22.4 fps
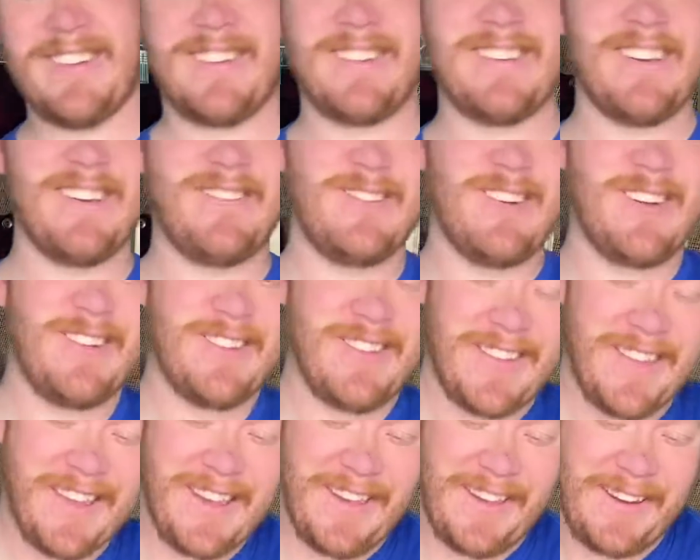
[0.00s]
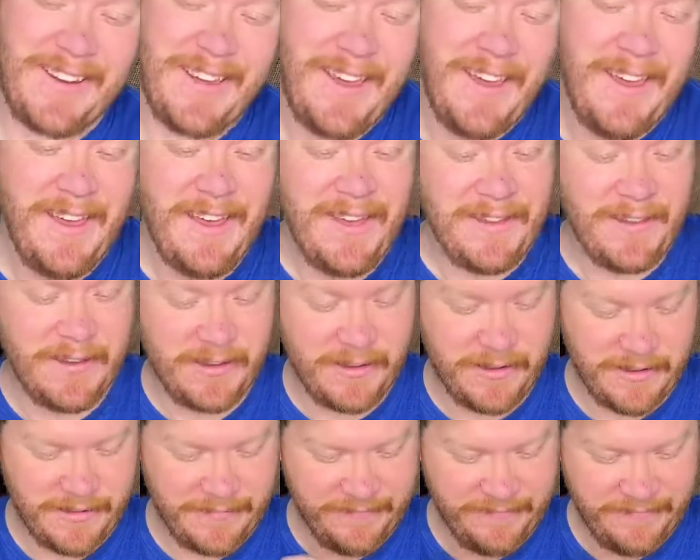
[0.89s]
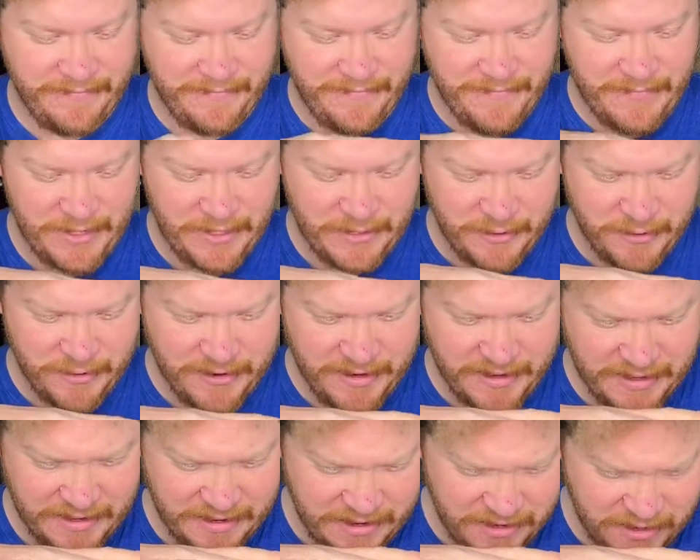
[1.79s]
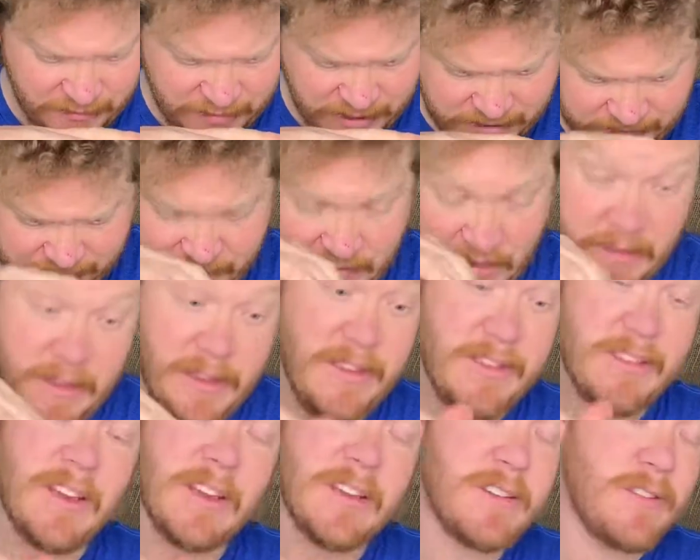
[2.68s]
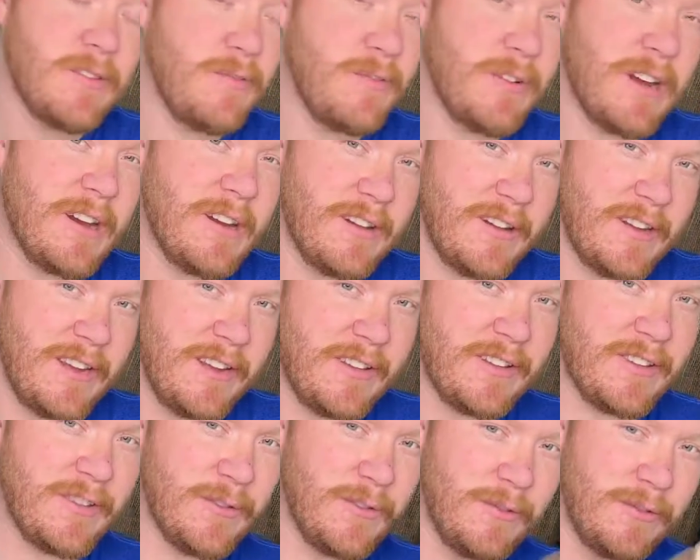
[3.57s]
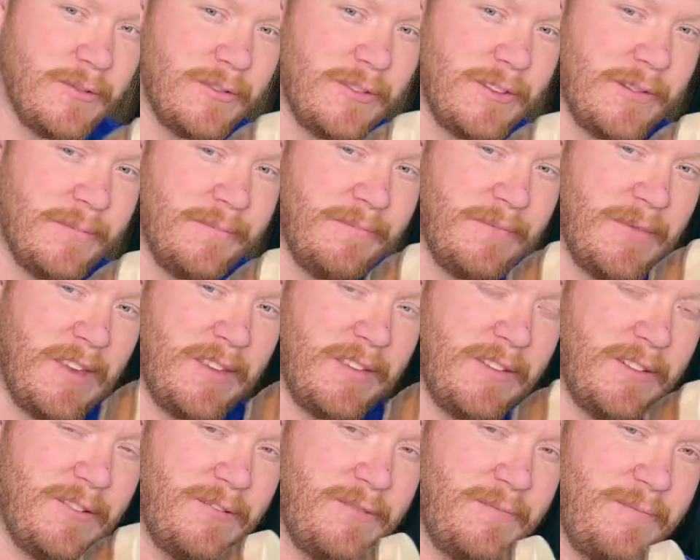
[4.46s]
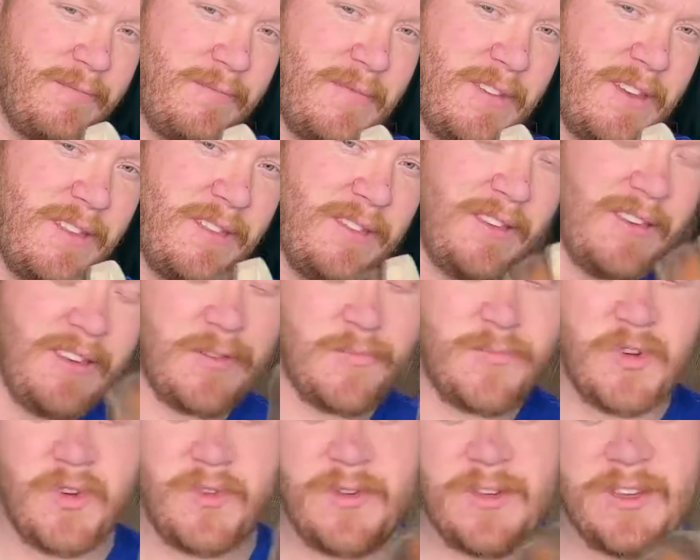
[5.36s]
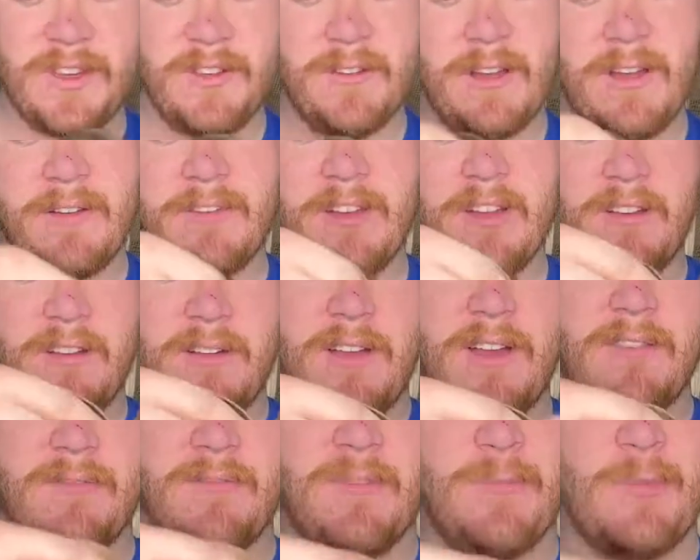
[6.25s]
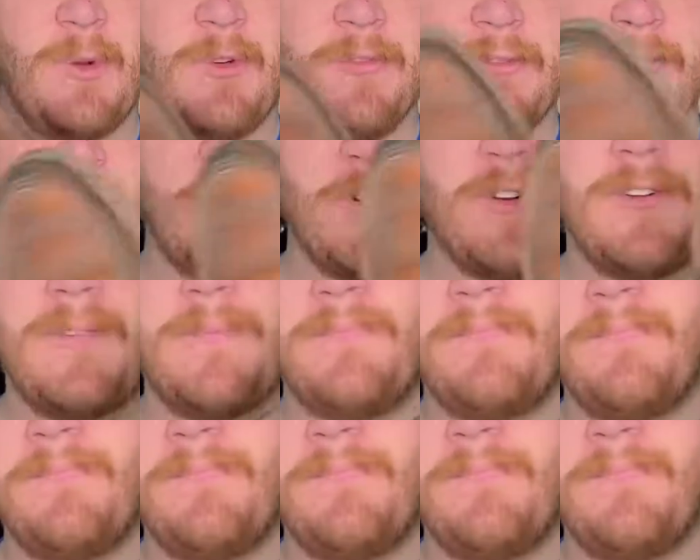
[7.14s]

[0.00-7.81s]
segued with that story there, but these I do not need soles. So in these boots, you have a unremovable